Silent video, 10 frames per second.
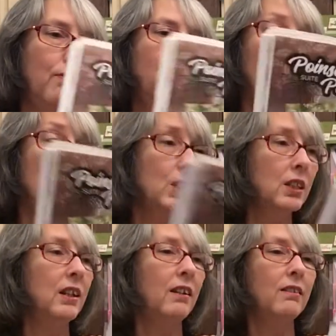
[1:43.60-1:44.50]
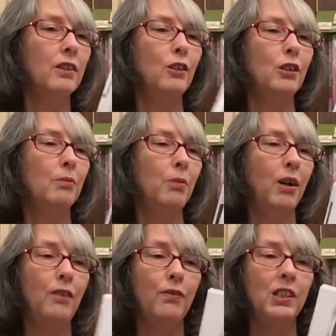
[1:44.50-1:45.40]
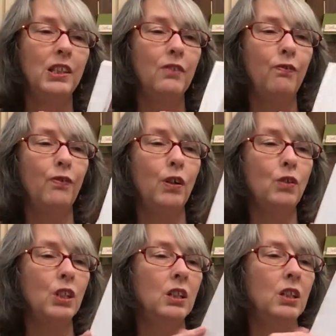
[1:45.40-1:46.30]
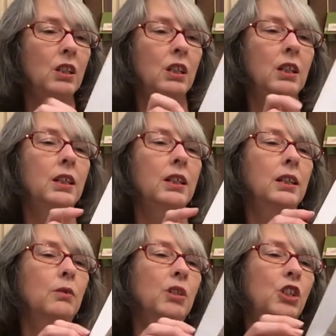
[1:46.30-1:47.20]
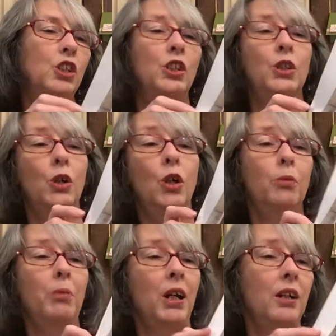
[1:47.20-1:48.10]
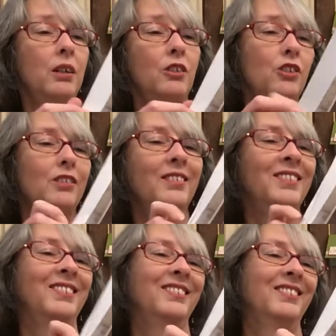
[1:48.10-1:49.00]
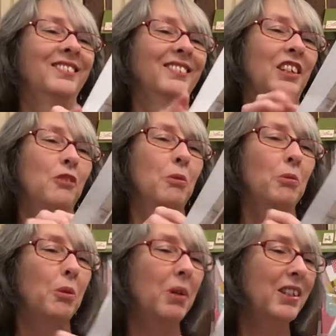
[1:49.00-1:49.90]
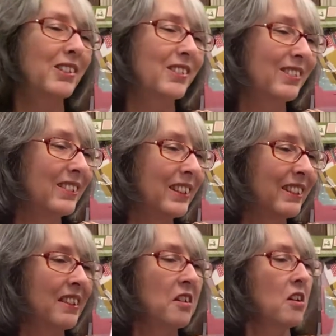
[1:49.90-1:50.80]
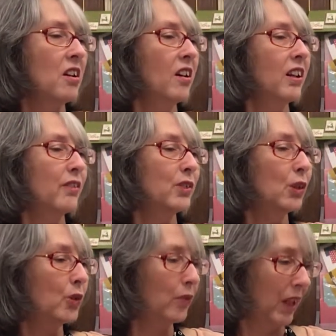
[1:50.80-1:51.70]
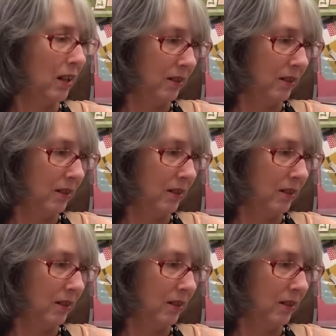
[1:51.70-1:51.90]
felt now that you can buy, Festive felt, which is on page, I can't remember what page it's on, I'll have to look for that.